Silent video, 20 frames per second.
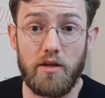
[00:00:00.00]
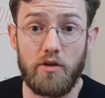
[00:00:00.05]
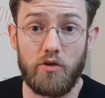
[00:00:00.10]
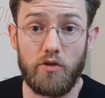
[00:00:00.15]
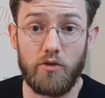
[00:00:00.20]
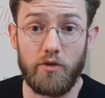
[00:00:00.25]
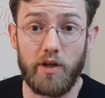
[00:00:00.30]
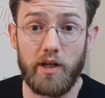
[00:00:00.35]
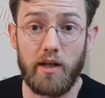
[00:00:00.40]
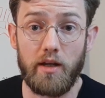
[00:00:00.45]

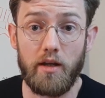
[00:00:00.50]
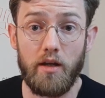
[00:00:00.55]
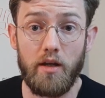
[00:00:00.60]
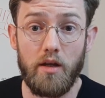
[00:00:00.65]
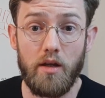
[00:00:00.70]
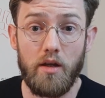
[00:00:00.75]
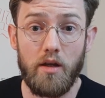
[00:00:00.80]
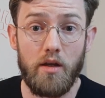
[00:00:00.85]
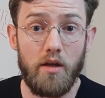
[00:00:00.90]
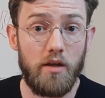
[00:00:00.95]
career,
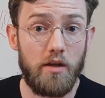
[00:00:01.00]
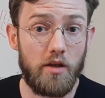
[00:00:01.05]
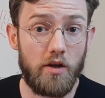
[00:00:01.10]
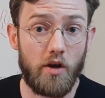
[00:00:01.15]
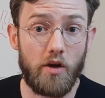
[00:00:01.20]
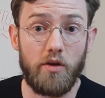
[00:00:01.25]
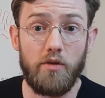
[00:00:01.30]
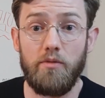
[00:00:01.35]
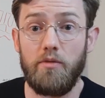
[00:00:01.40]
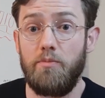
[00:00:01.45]

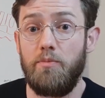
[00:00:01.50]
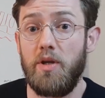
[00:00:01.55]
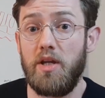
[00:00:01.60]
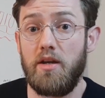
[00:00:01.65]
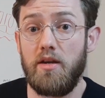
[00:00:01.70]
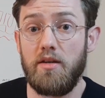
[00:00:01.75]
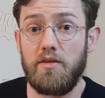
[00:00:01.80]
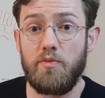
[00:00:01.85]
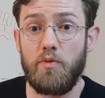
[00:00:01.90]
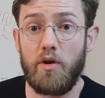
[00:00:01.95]

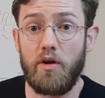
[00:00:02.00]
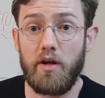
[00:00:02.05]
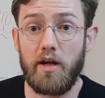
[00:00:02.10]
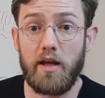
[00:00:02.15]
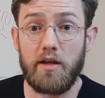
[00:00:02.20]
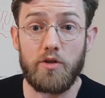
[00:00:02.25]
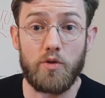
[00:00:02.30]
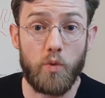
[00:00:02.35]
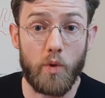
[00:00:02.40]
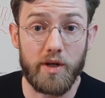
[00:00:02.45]
because we're in
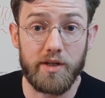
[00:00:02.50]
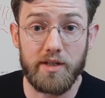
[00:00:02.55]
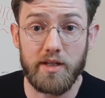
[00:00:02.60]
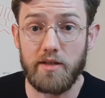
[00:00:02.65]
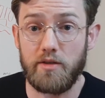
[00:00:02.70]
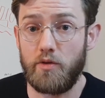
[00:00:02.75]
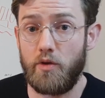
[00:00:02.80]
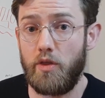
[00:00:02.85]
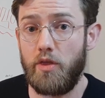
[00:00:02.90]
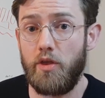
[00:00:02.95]
our
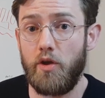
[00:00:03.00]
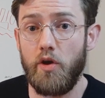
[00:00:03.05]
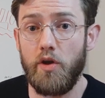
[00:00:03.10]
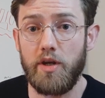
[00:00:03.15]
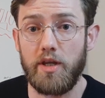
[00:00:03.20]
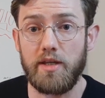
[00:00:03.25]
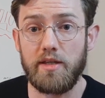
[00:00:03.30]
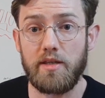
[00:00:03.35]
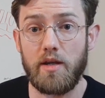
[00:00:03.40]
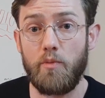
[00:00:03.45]
20s or
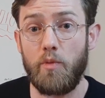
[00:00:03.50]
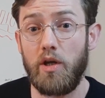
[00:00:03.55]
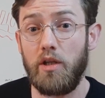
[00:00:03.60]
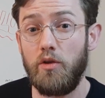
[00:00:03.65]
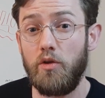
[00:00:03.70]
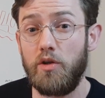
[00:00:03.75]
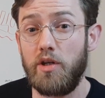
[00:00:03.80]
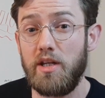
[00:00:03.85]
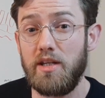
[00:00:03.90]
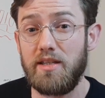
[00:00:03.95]
30s and we're
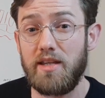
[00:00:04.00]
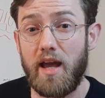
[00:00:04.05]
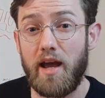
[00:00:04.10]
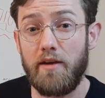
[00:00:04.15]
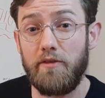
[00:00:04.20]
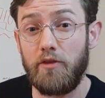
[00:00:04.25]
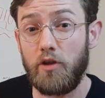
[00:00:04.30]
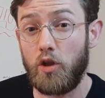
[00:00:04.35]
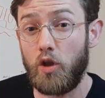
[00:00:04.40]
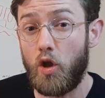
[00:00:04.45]
looking to
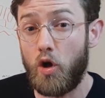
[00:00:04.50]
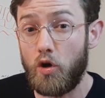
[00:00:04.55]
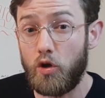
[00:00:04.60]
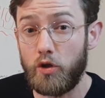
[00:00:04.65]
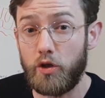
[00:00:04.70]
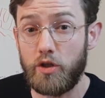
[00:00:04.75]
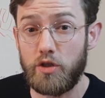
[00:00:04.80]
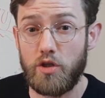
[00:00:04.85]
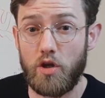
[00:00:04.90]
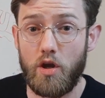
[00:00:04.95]
have
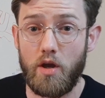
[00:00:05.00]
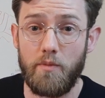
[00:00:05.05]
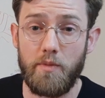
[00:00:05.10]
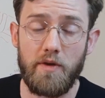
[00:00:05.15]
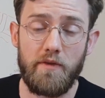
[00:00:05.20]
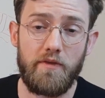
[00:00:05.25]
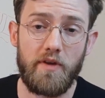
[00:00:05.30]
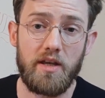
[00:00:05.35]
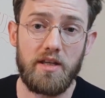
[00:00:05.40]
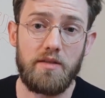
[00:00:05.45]
longer term
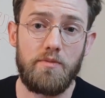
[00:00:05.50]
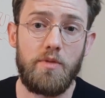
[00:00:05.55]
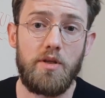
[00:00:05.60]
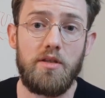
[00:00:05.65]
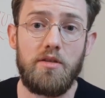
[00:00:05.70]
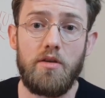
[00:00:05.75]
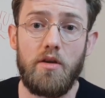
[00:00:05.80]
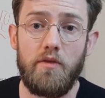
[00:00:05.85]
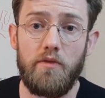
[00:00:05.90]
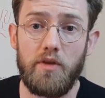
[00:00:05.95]

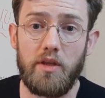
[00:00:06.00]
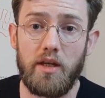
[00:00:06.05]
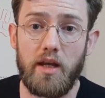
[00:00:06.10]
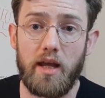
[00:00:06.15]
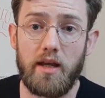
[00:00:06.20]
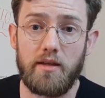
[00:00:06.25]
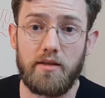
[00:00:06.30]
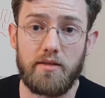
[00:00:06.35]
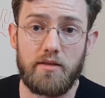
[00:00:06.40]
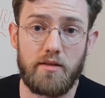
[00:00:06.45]
investments over the
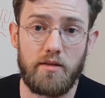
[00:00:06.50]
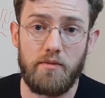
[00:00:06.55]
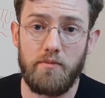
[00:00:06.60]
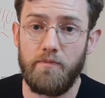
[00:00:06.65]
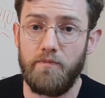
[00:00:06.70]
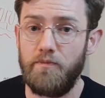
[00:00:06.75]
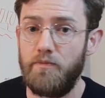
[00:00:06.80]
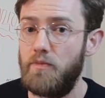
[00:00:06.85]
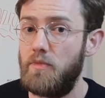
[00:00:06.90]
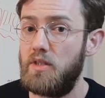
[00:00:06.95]
next
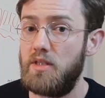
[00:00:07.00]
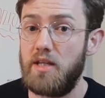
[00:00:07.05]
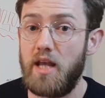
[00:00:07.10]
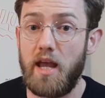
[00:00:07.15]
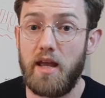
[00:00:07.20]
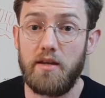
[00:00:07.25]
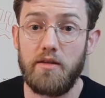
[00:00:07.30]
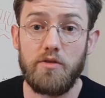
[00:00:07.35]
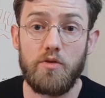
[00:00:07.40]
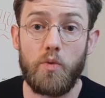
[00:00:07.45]

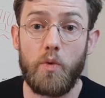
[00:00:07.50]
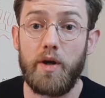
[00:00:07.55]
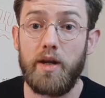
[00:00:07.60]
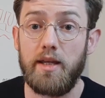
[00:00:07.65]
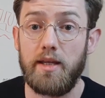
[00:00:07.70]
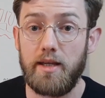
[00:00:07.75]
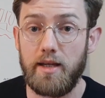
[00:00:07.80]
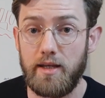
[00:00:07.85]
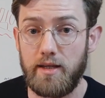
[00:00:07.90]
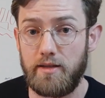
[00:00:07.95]
10, 20
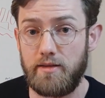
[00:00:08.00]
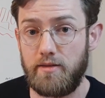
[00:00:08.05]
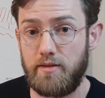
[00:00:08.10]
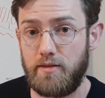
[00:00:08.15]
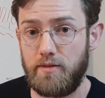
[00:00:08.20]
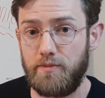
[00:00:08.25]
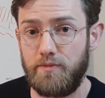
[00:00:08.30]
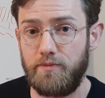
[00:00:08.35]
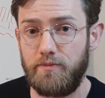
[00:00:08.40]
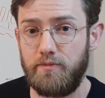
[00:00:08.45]

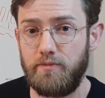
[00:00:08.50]
years?